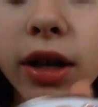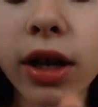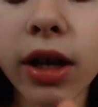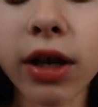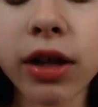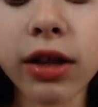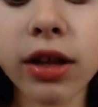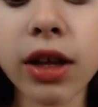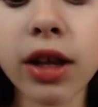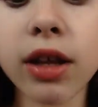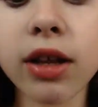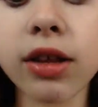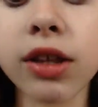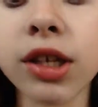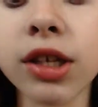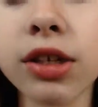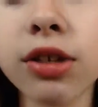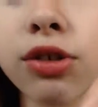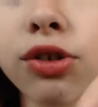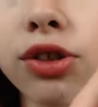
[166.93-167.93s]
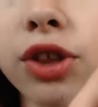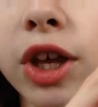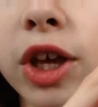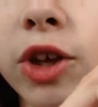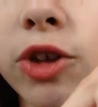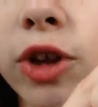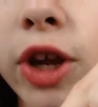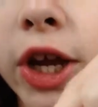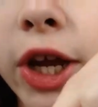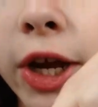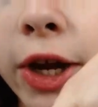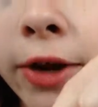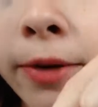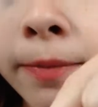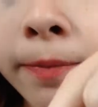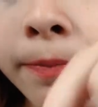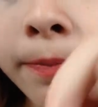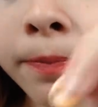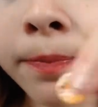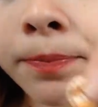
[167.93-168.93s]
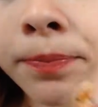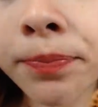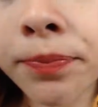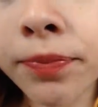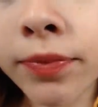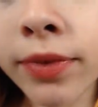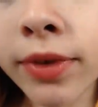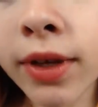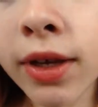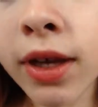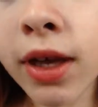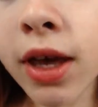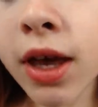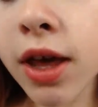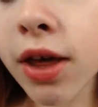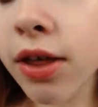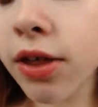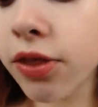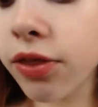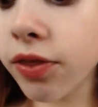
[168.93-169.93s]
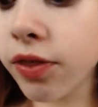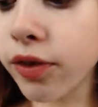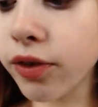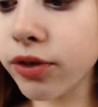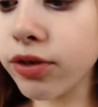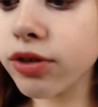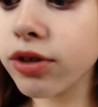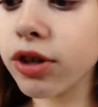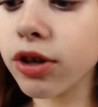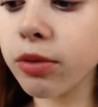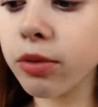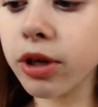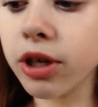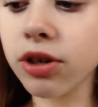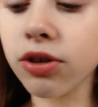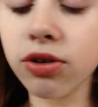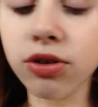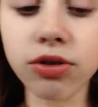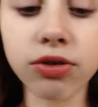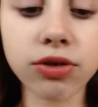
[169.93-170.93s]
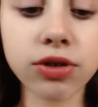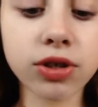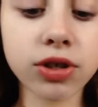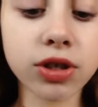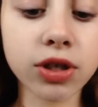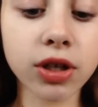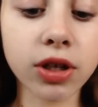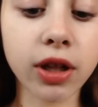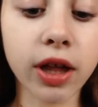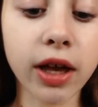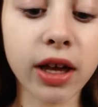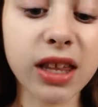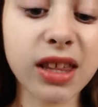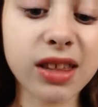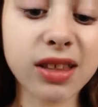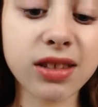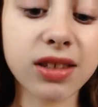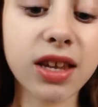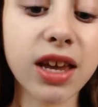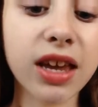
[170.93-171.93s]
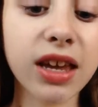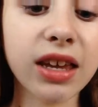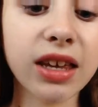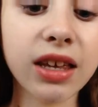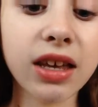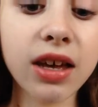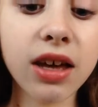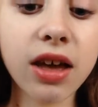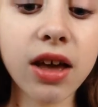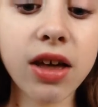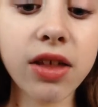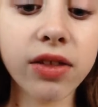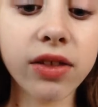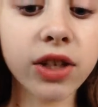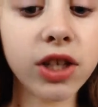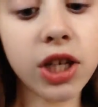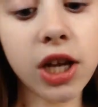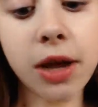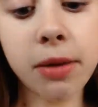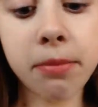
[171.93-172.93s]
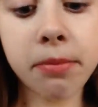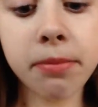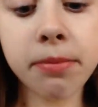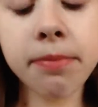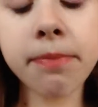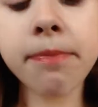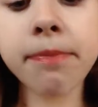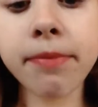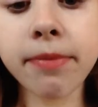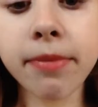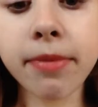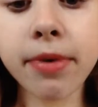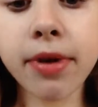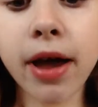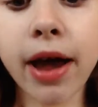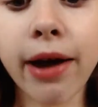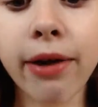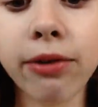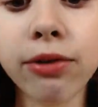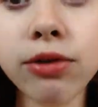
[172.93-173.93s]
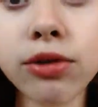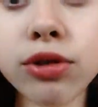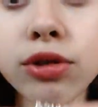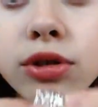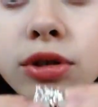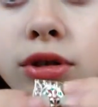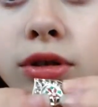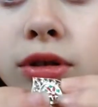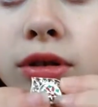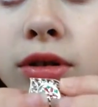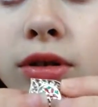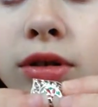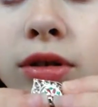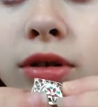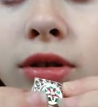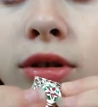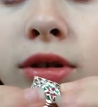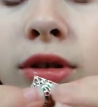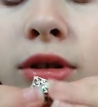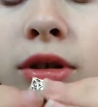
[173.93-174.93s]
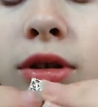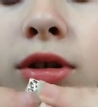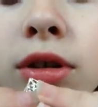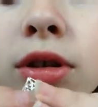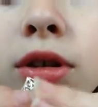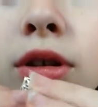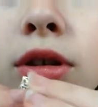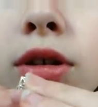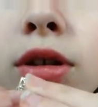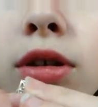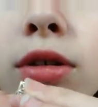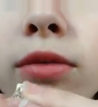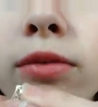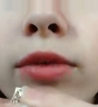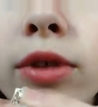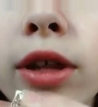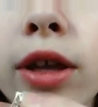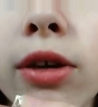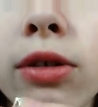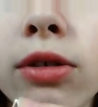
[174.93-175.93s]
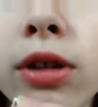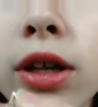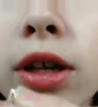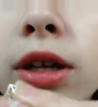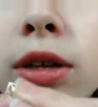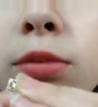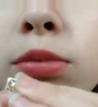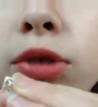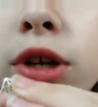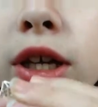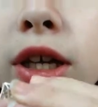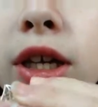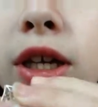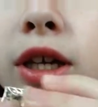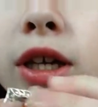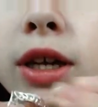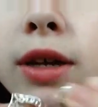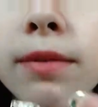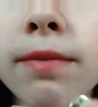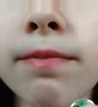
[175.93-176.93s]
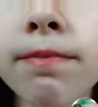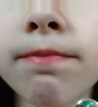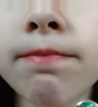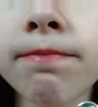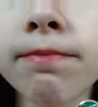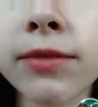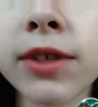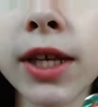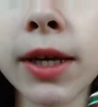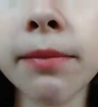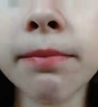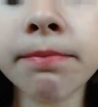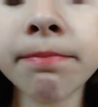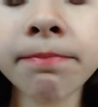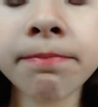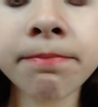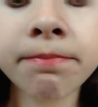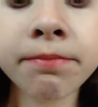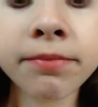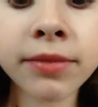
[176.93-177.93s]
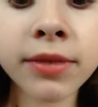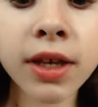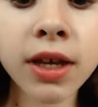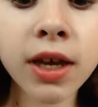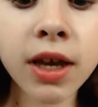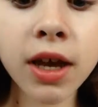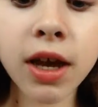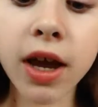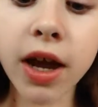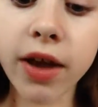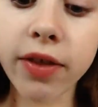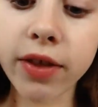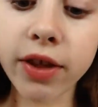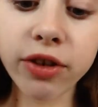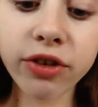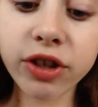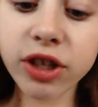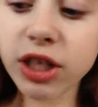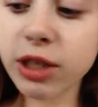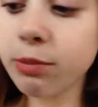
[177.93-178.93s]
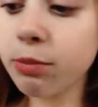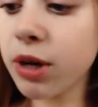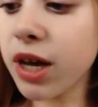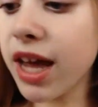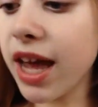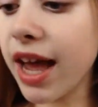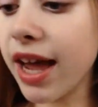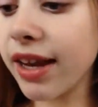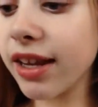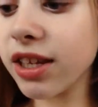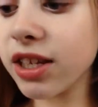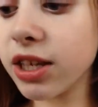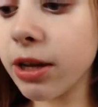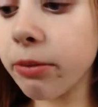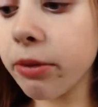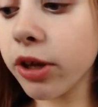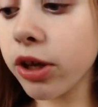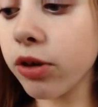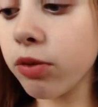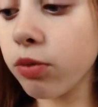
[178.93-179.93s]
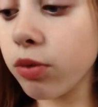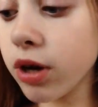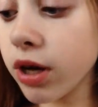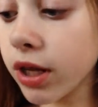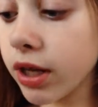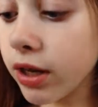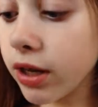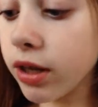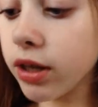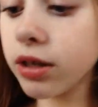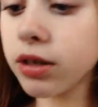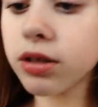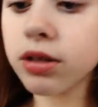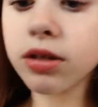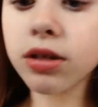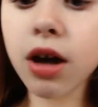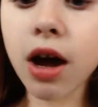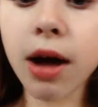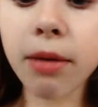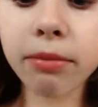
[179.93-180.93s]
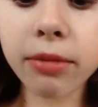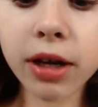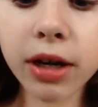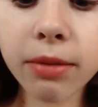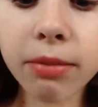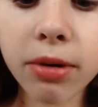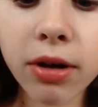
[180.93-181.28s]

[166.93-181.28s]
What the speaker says: And then these little things right here. Those are what you use to like take the gem out without like breaking it. See? And then you can just put any gem that you want in it. I'm gonna